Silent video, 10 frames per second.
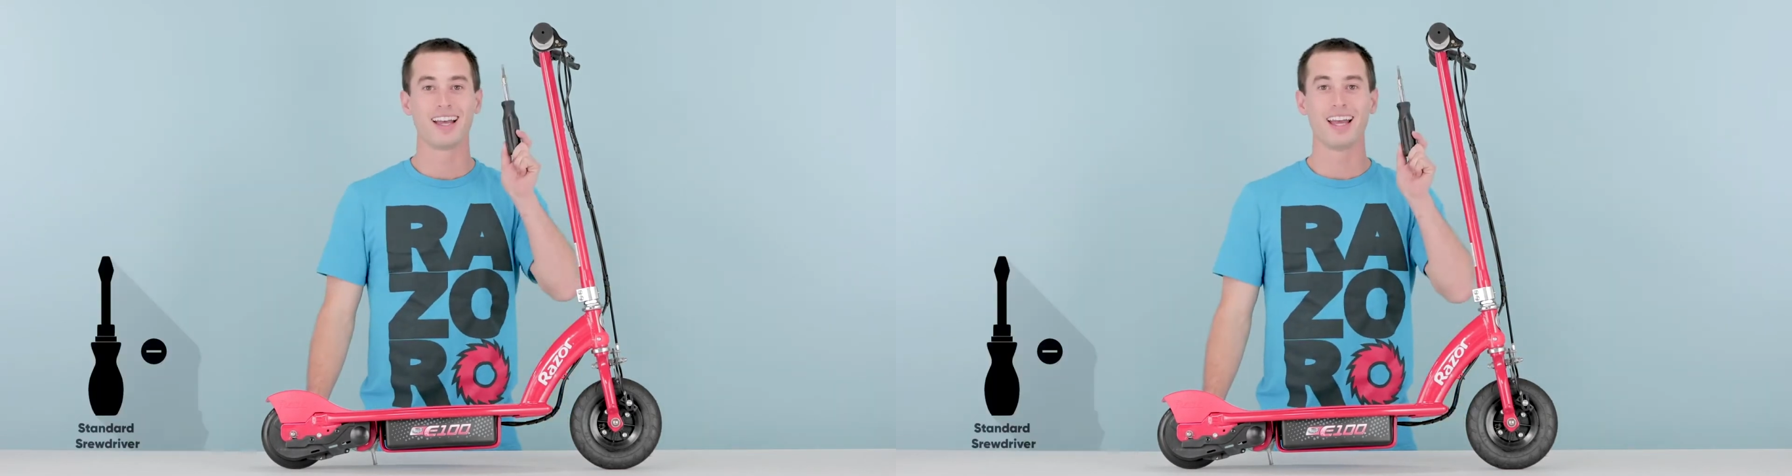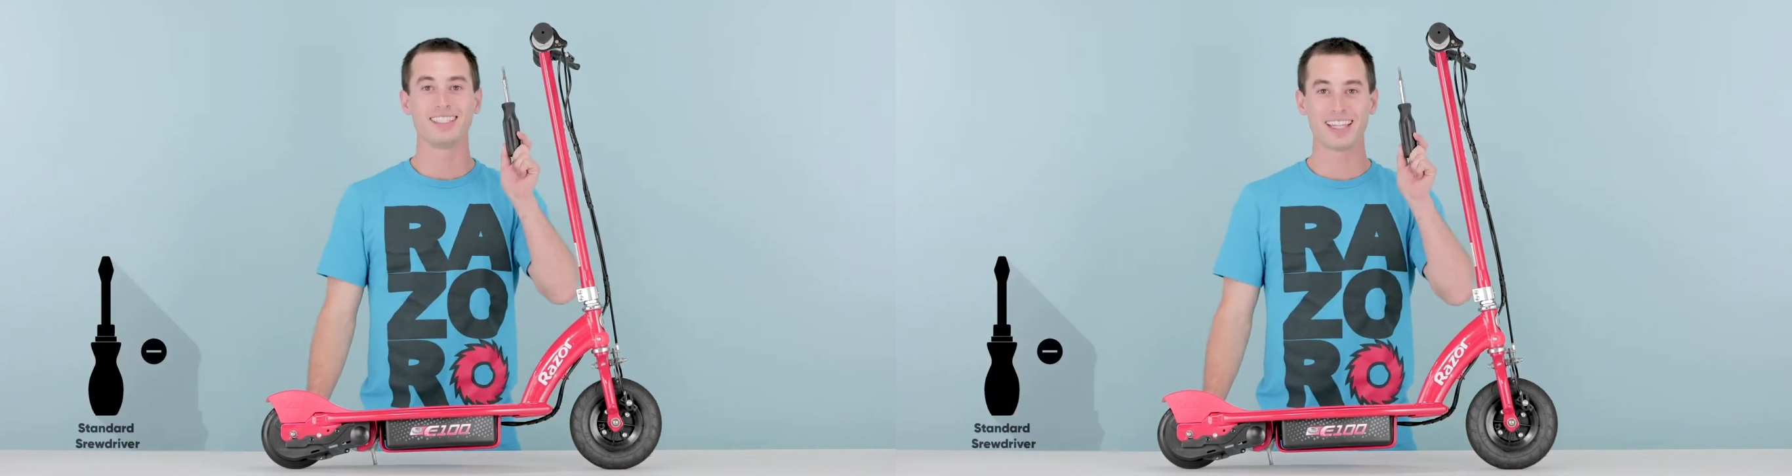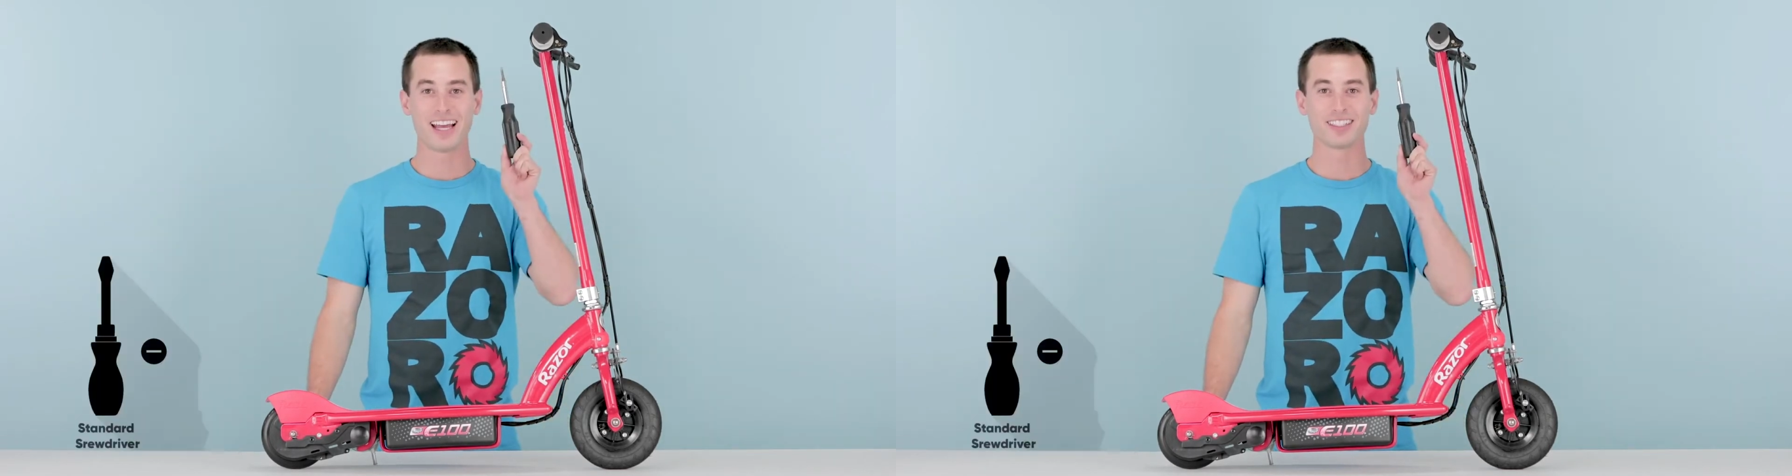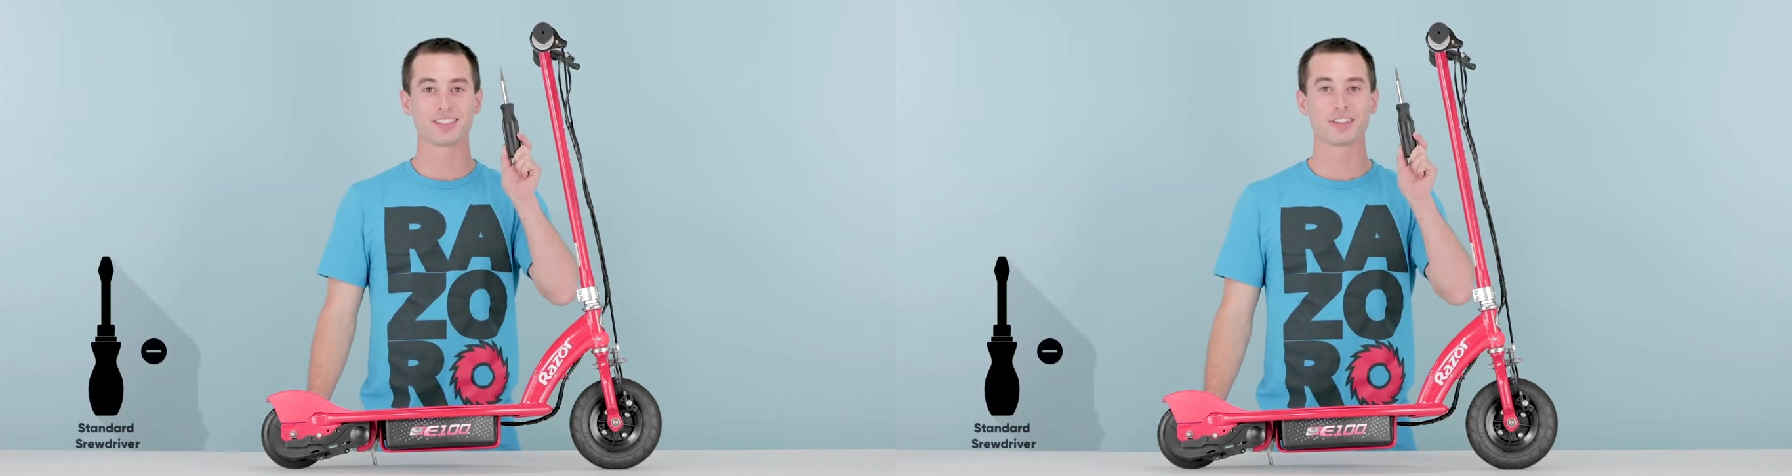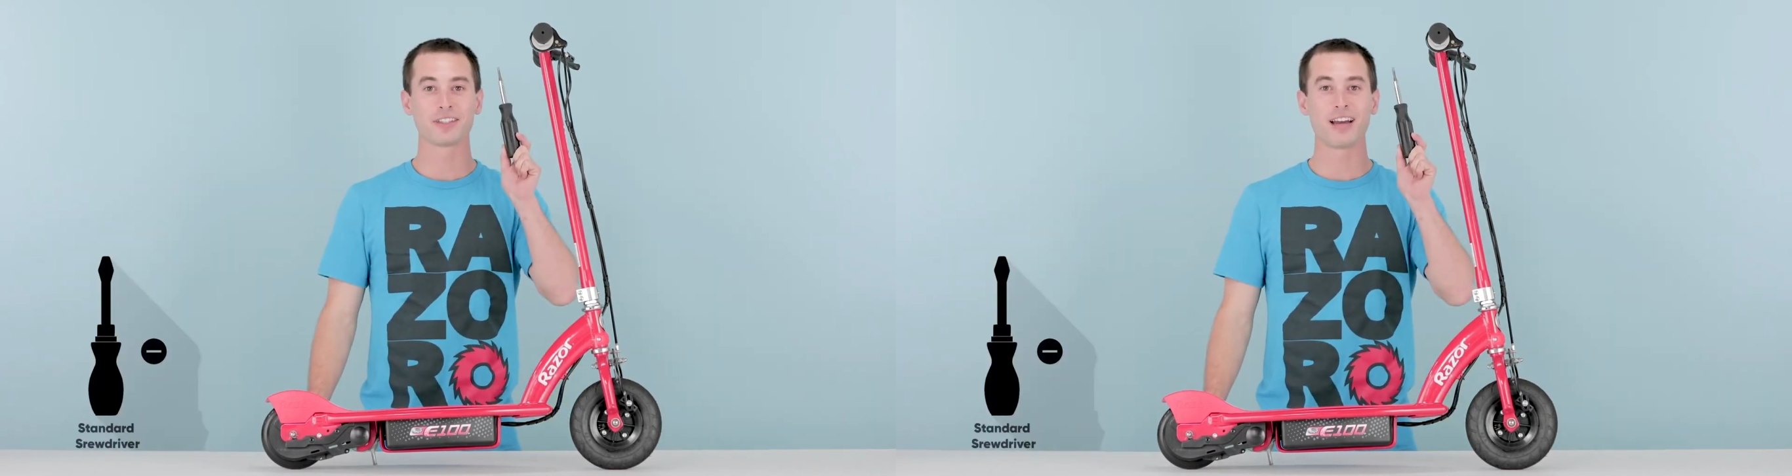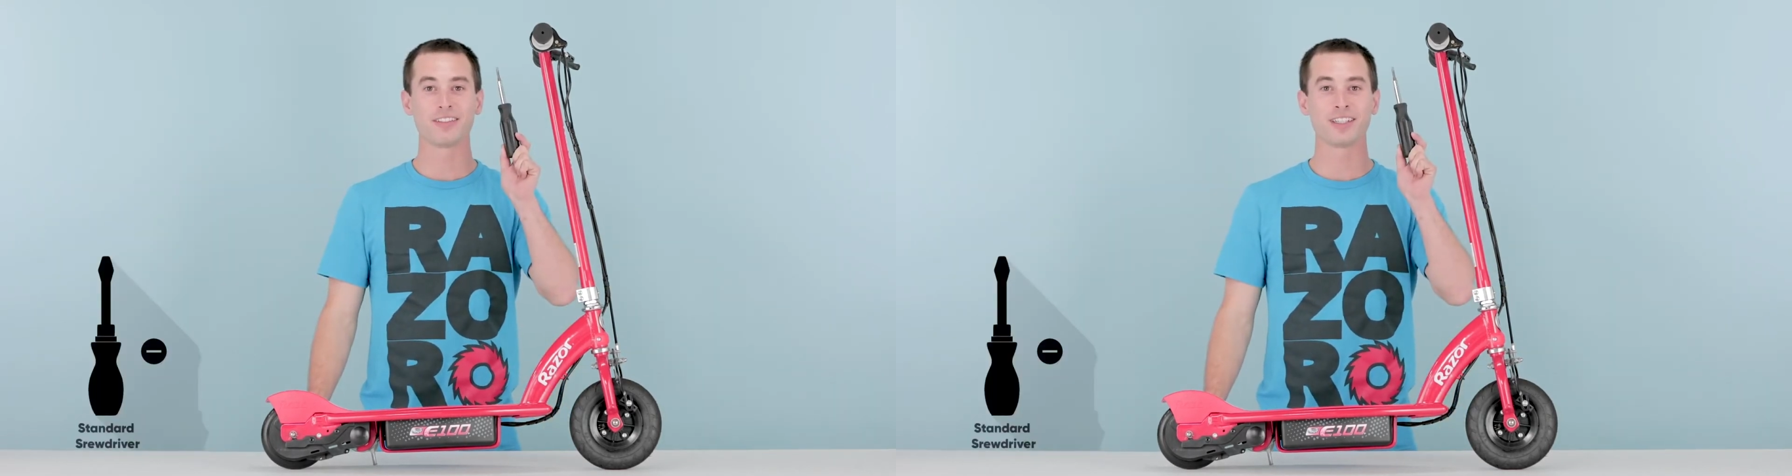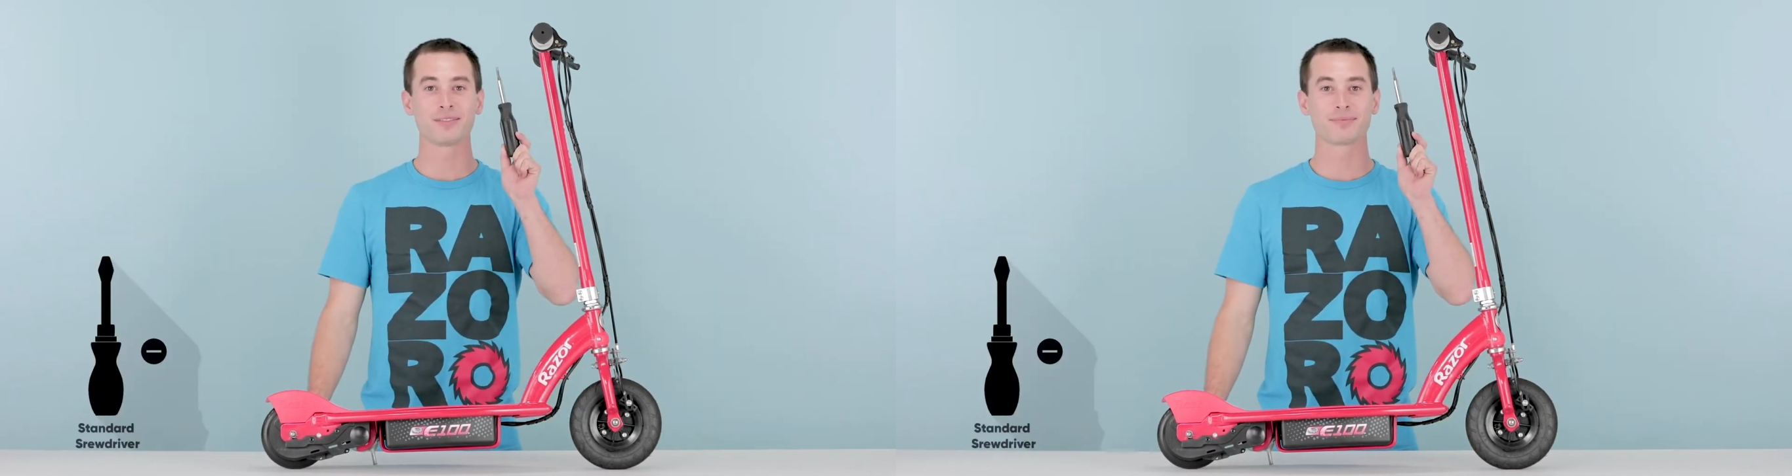a standard screwdriver,